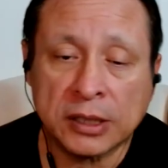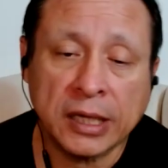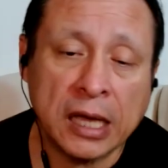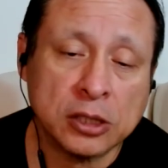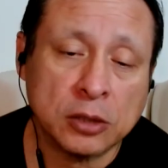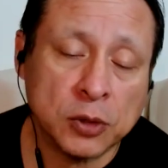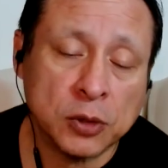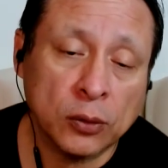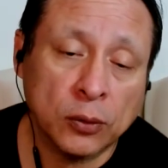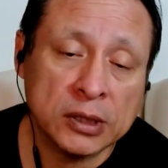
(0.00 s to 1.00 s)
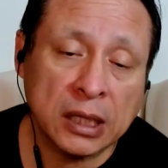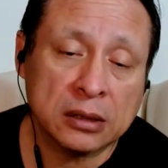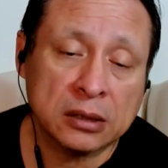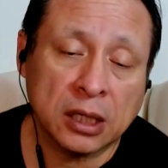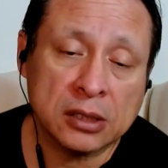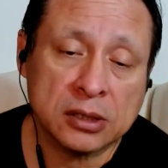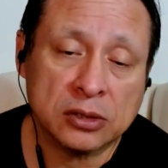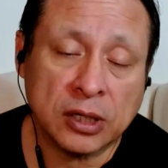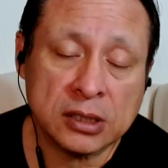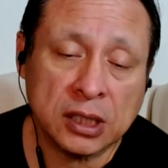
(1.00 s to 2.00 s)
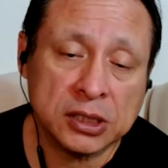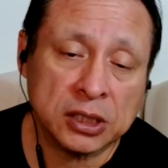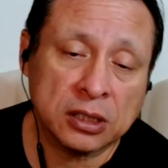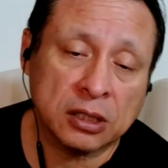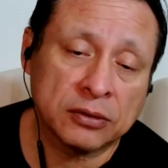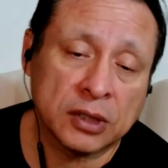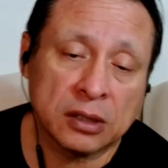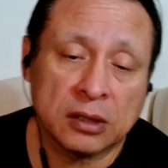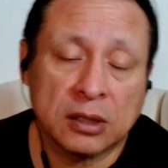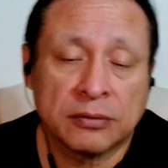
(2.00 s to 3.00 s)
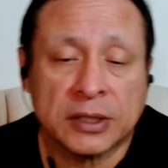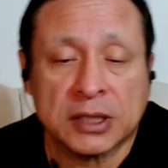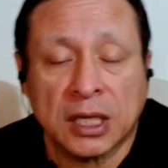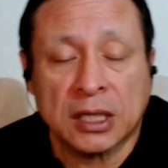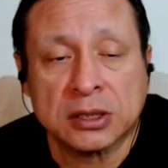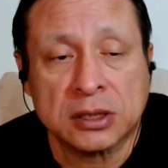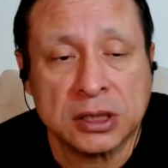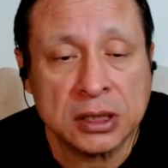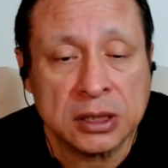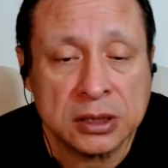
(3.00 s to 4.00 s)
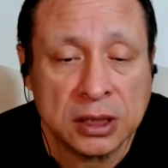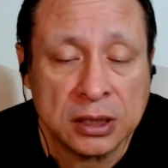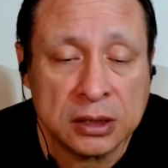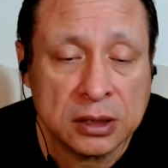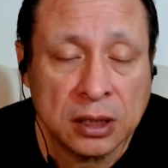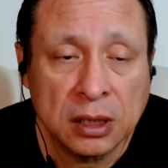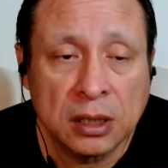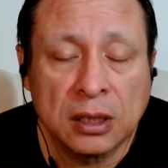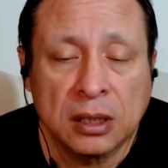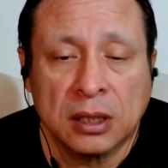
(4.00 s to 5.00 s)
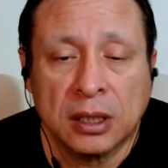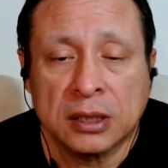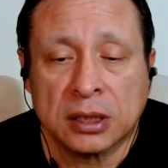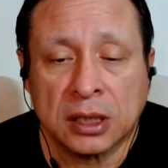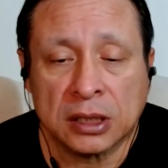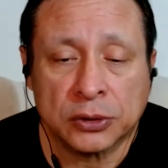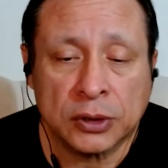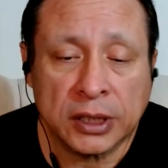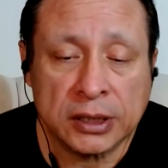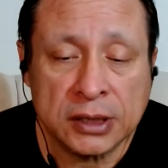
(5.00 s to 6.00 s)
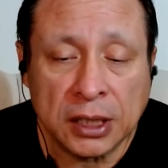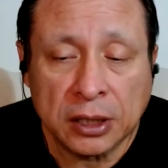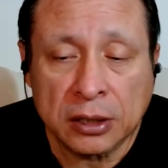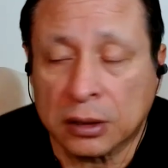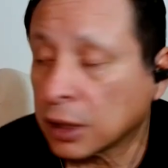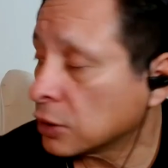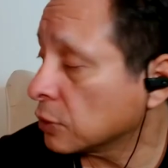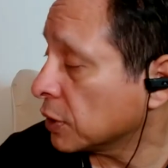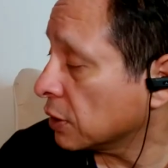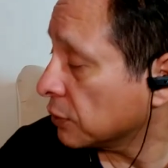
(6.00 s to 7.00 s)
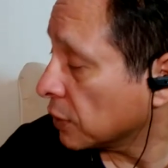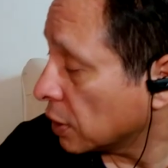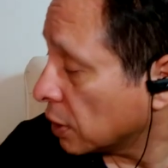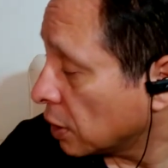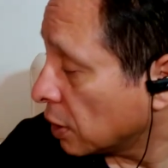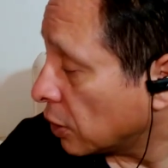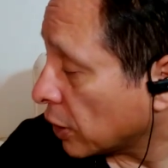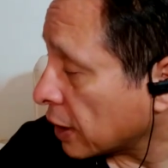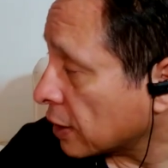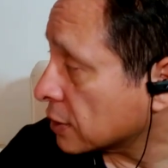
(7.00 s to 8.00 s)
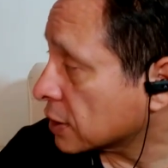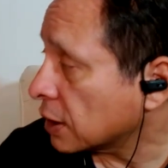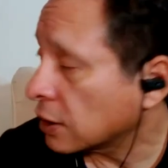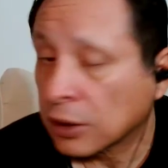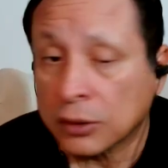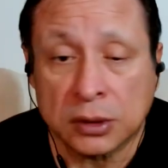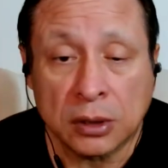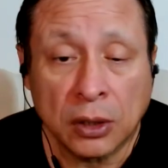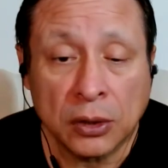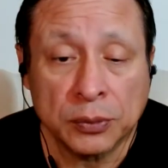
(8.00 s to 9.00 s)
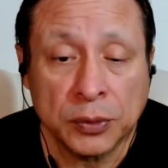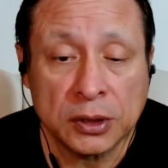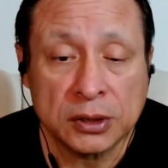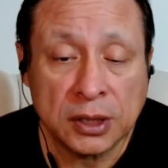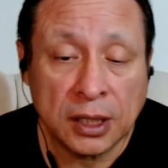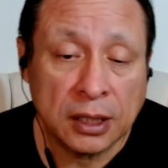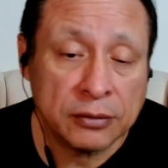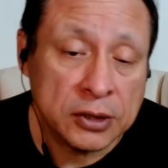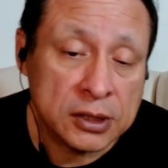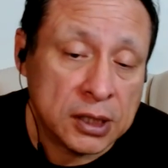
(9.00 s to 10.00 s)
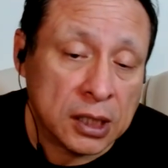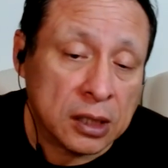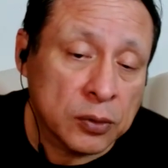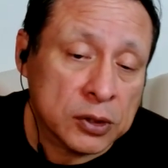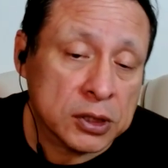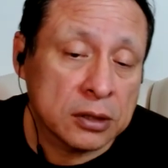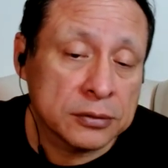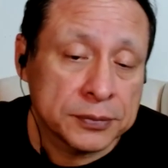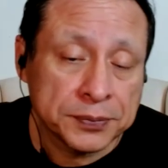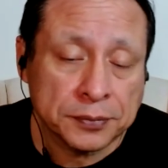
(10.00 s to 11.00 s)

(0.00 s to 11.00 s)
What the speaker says: I think Anscombe's the only one that does the translation of the investigations. She is his intellectual executor, I do believe. Okay, that's it. Those are all the books that I have on the second bookshelf.